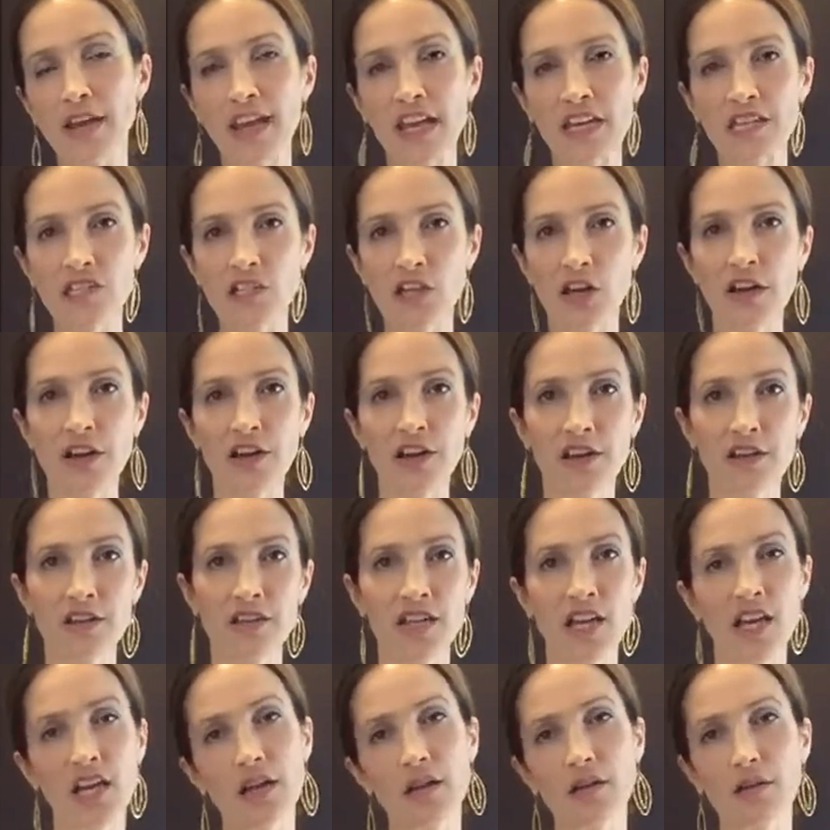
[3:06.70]
cast iron can
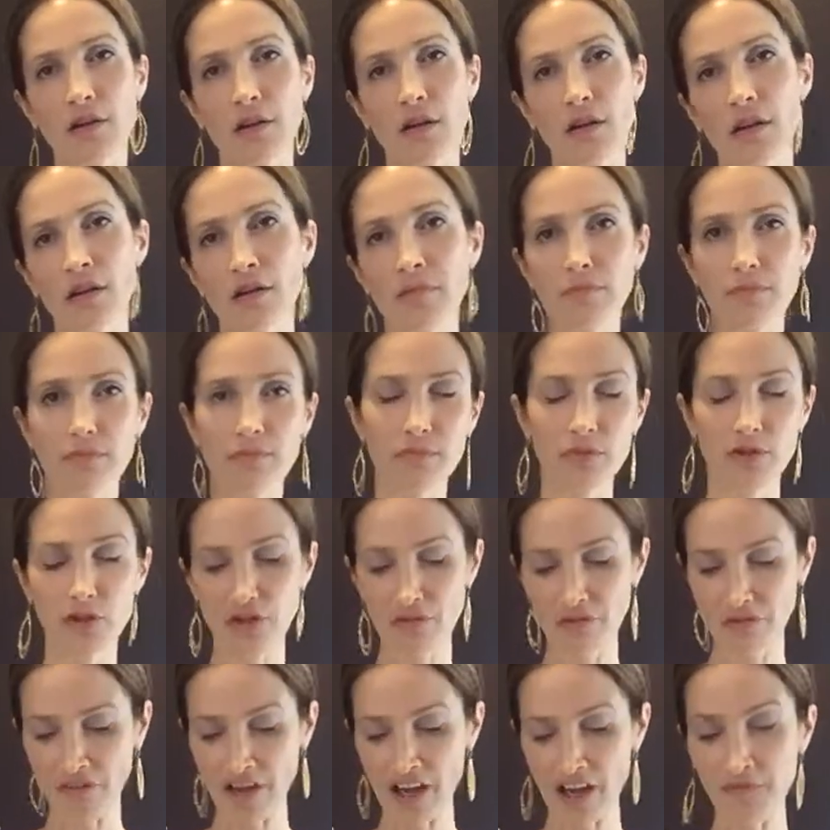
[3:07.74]
take a
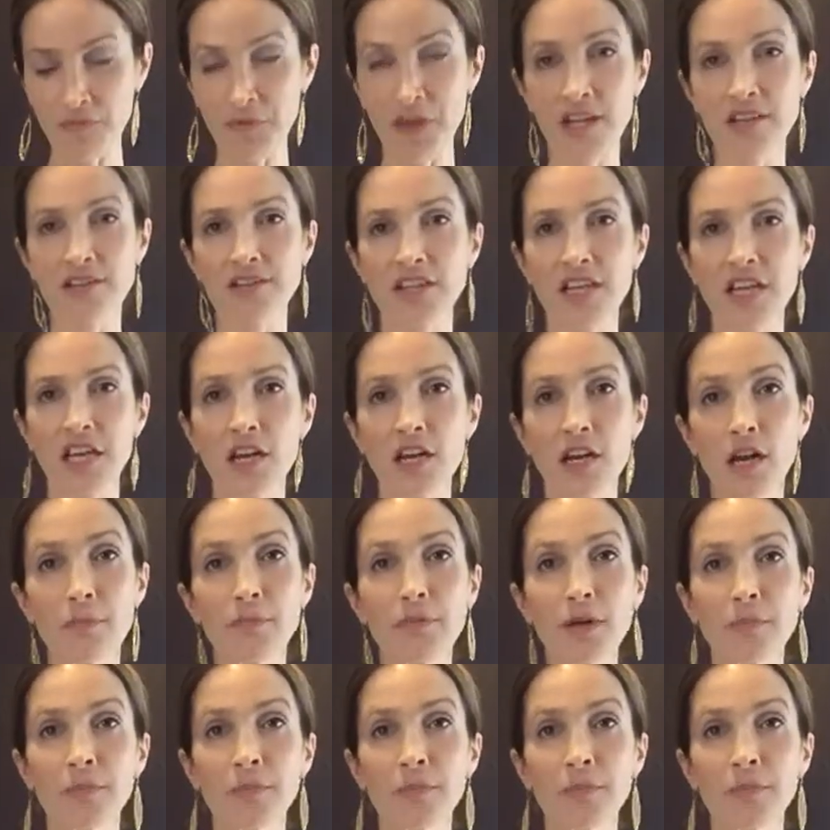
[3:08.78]
good 5 minutes to heat up.